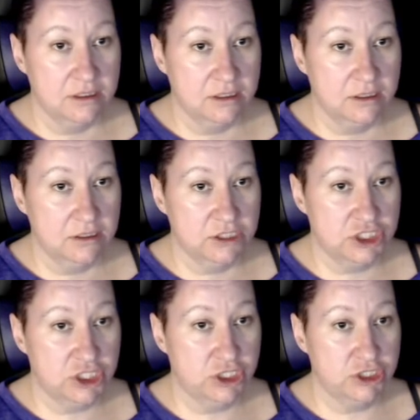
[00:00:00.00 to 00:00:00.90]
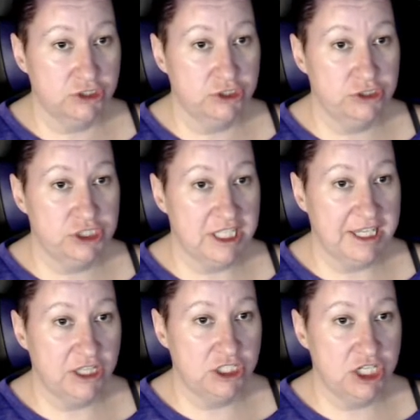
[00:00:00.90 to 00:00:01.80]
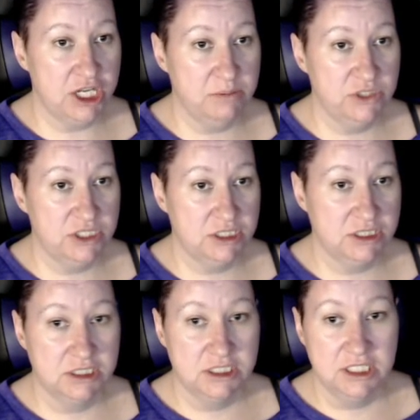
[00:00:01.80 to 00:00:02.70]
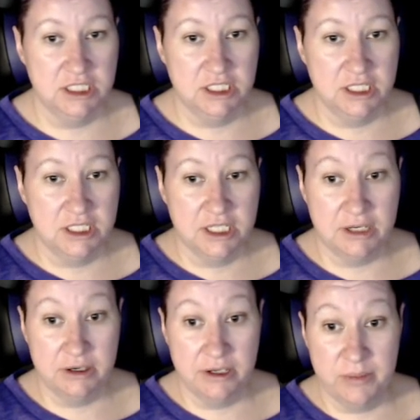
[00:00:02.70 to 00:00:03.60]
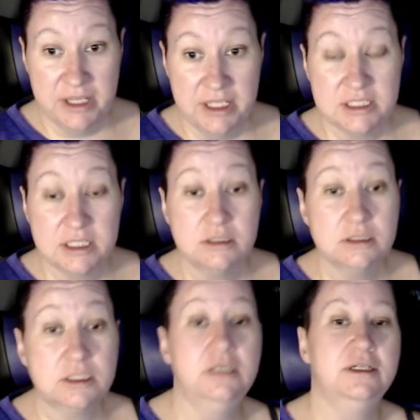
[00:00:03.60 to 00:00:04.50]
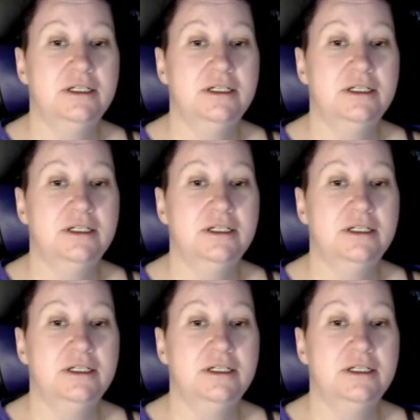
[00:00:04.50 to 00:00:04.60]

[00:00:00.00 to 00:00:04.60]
a little chartreuse, like the gems. I don't know how bad that's going to look. It's